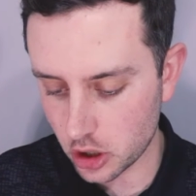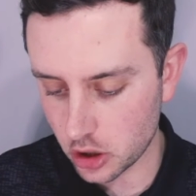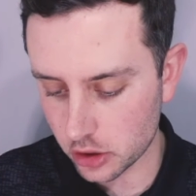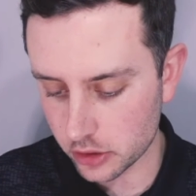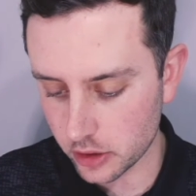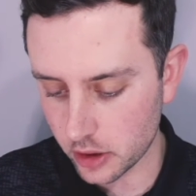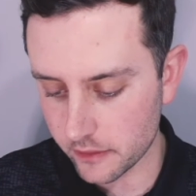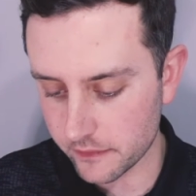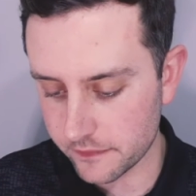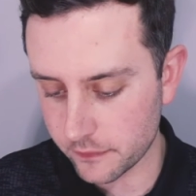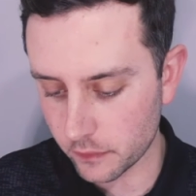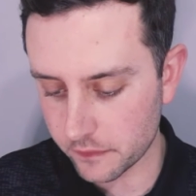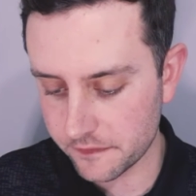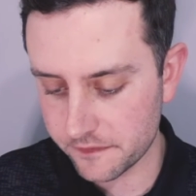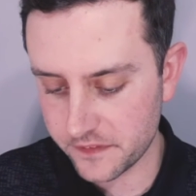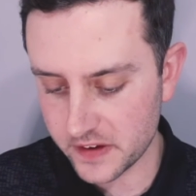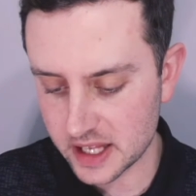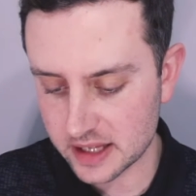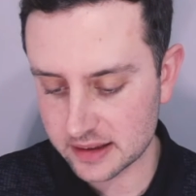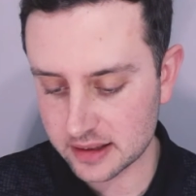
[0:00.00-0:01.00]
on for
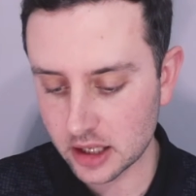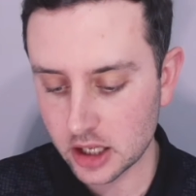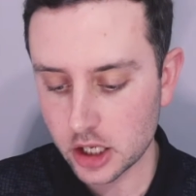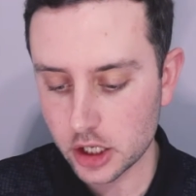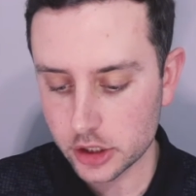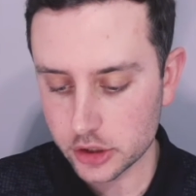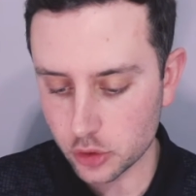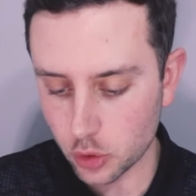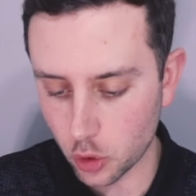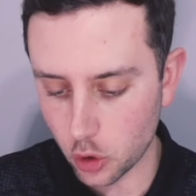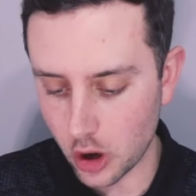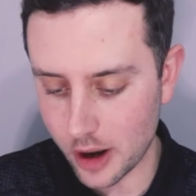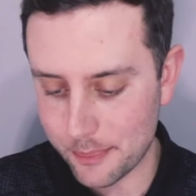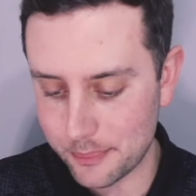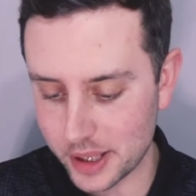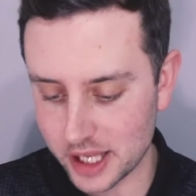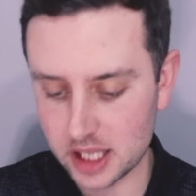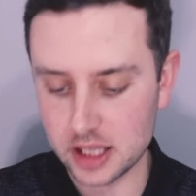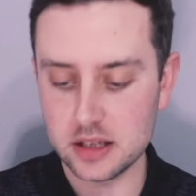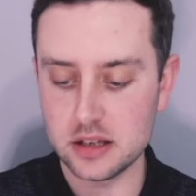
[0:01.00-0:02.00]
fit. Your
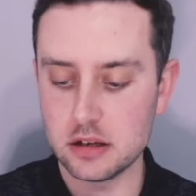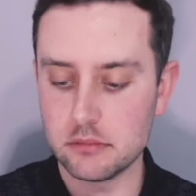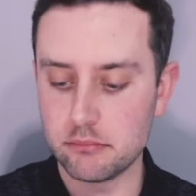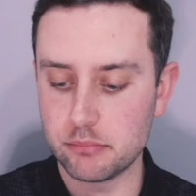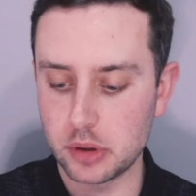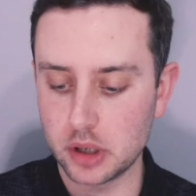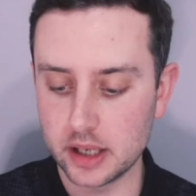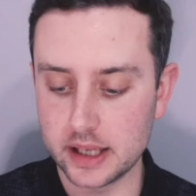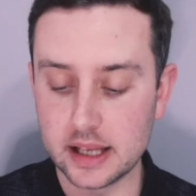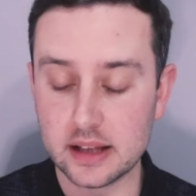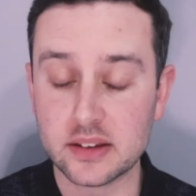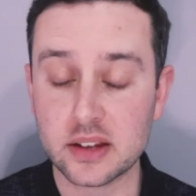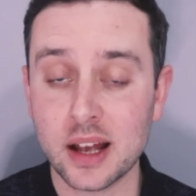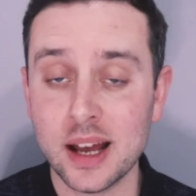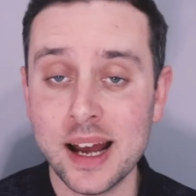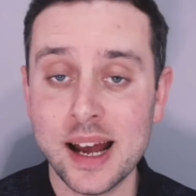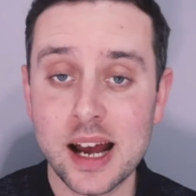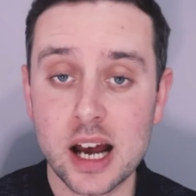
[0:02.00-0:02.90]
opinion, please.